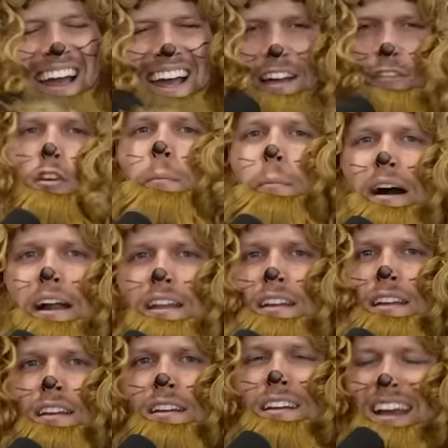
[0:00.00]
Everybody
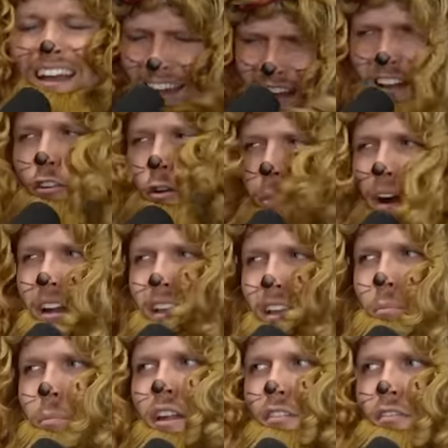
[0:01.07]
can
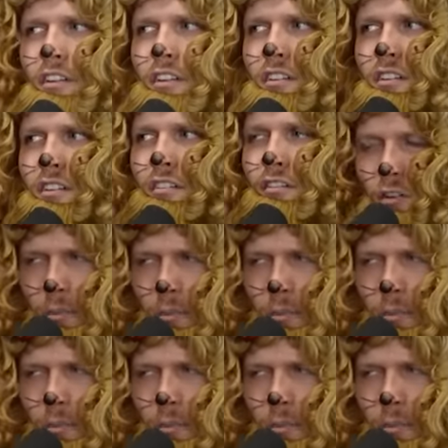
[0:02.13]
benefit from